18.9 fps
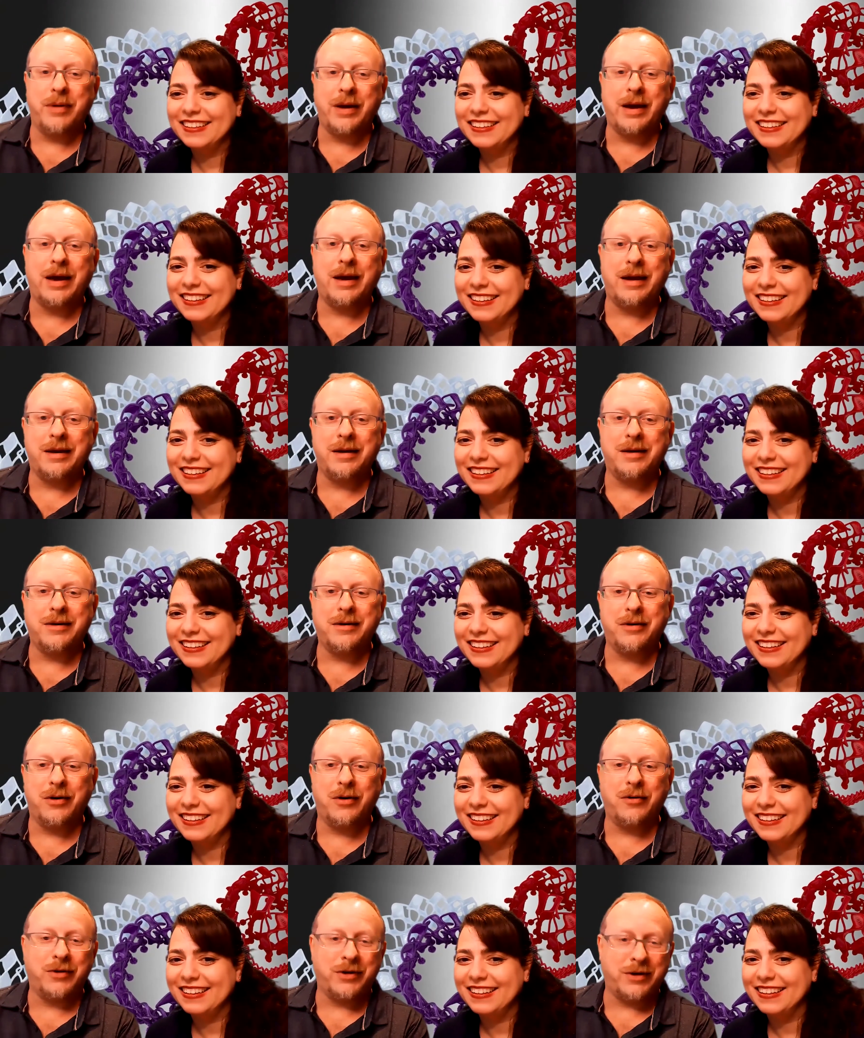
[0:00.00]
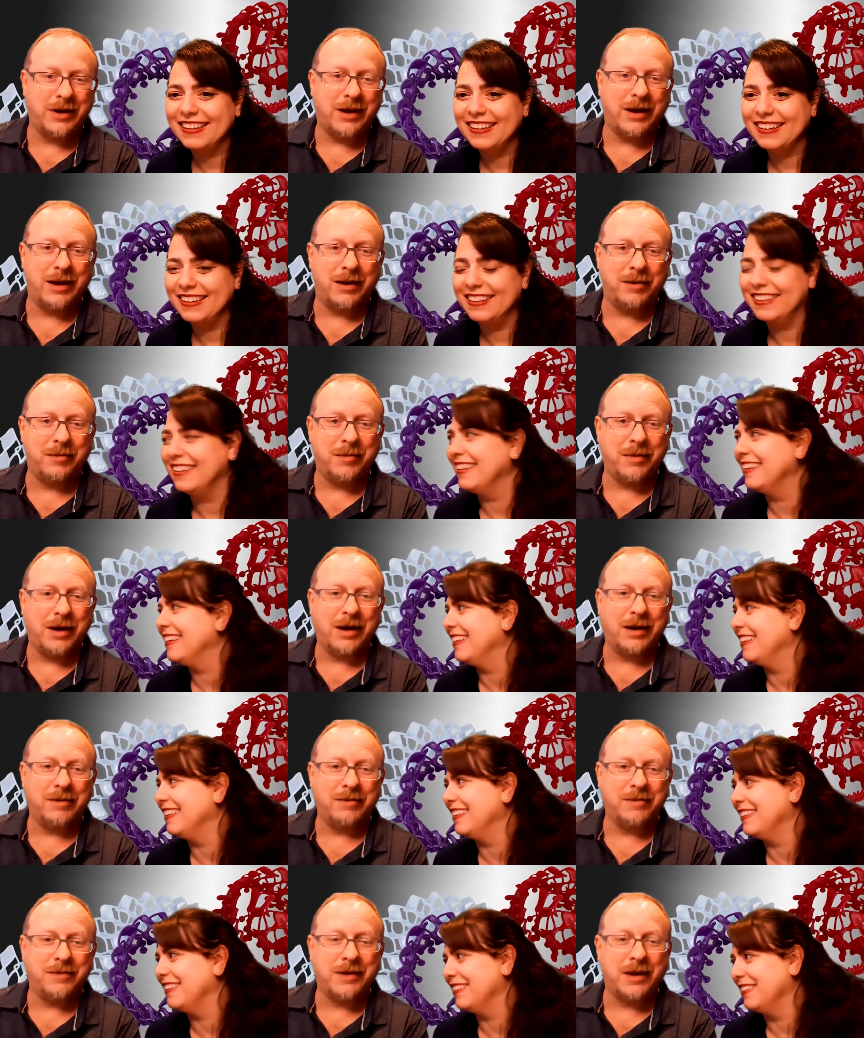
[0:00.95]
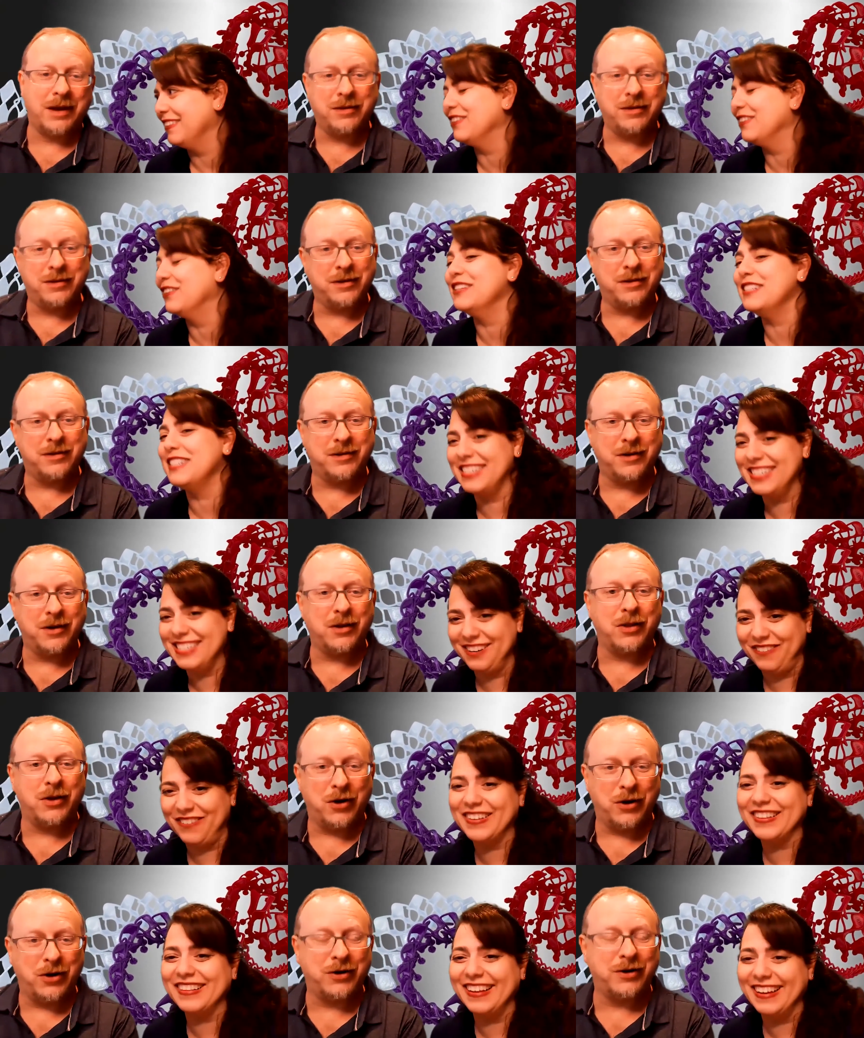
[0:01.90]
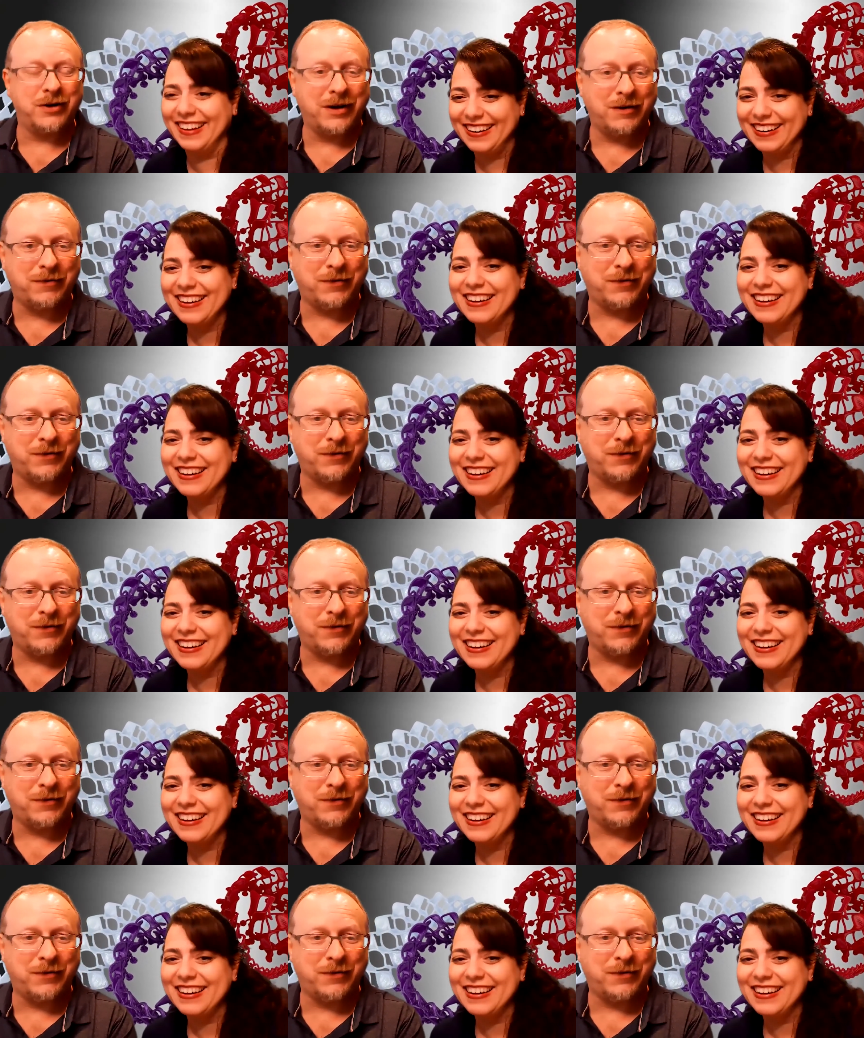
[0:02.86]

Speaker 1: But over time i tend learned to, differently. learn